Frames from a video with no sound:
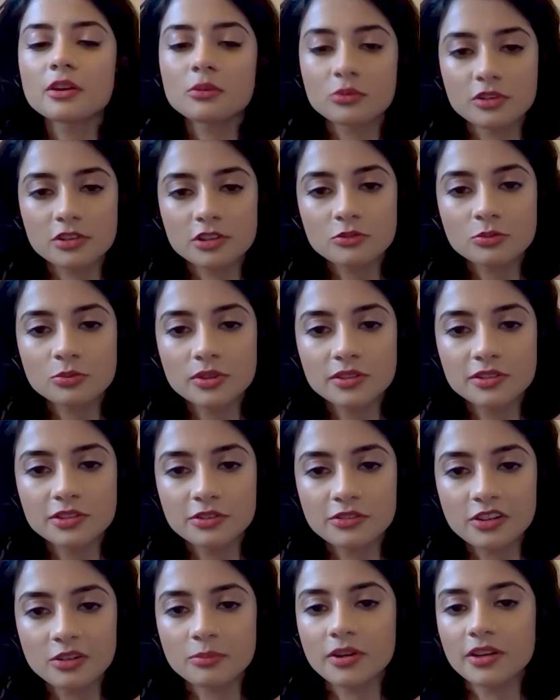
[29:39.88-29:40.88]
I worked with
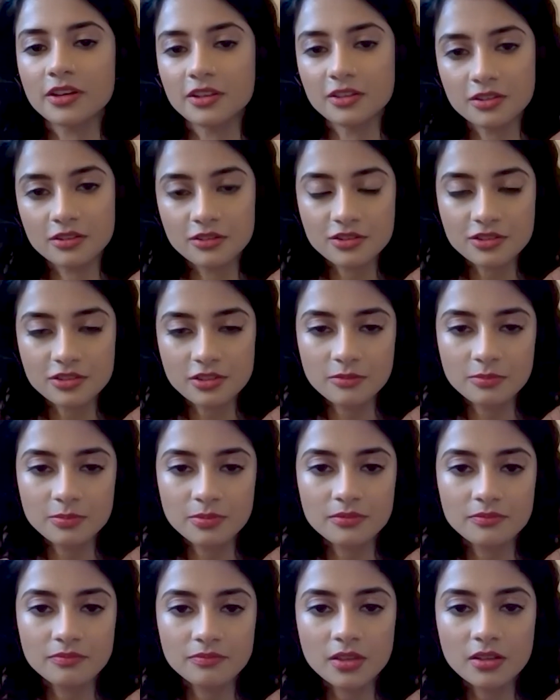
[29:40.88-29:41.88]
during my internship
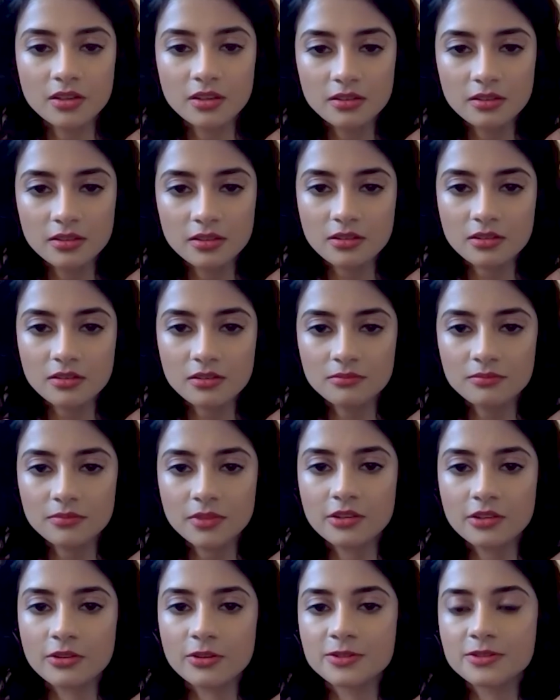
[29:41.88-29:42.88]
in India
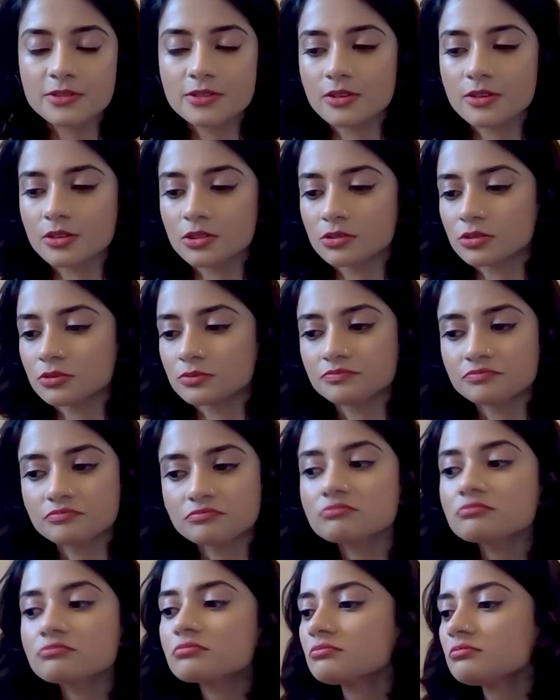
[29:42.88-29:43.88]
and also
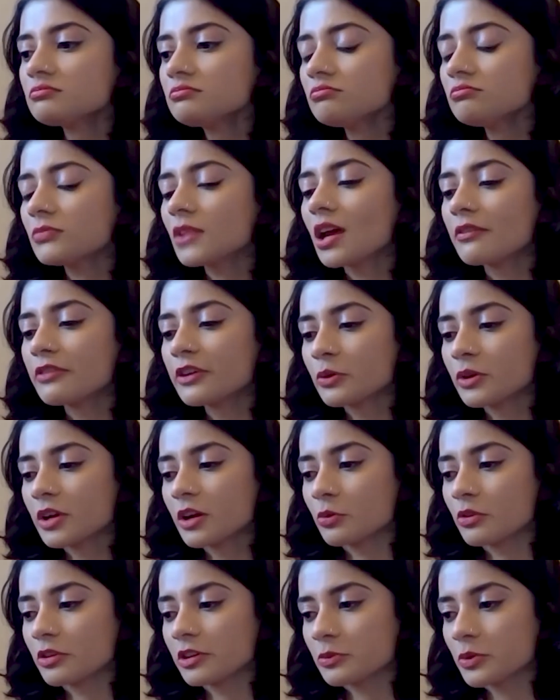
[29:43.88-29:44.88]
everyone
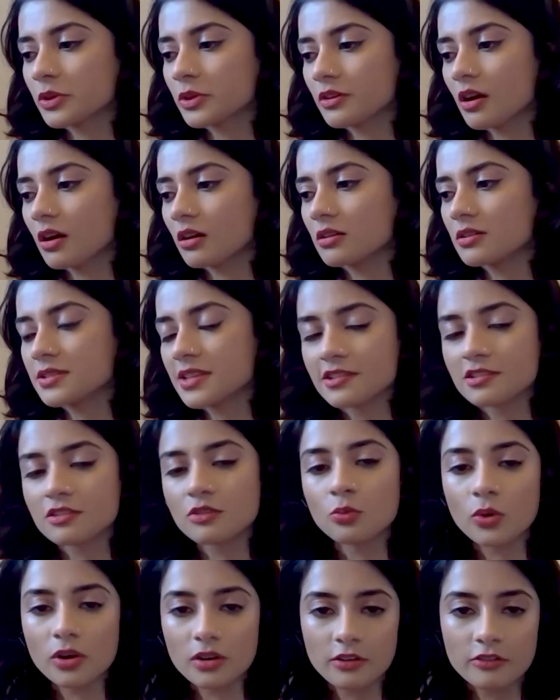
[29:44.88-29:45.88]
I worked with on
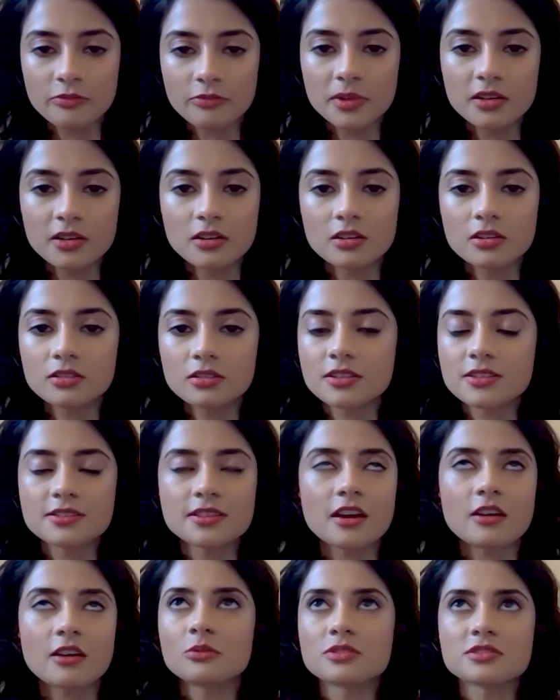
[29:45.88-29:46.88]
season 1 of Mira because
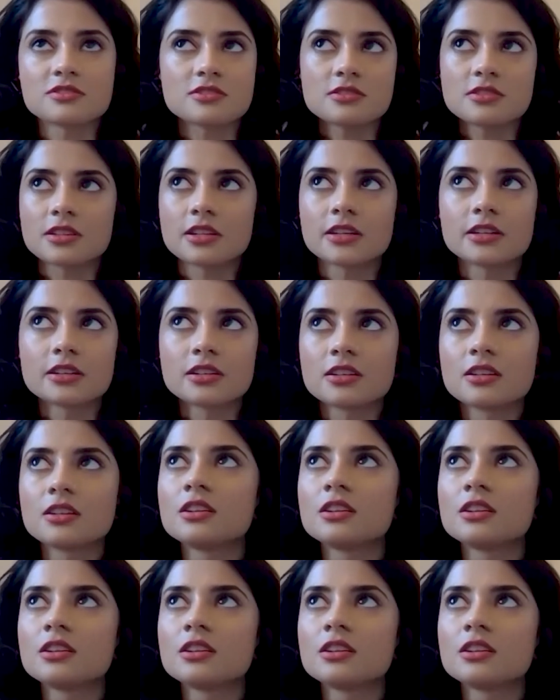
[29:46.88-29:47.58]
that was just like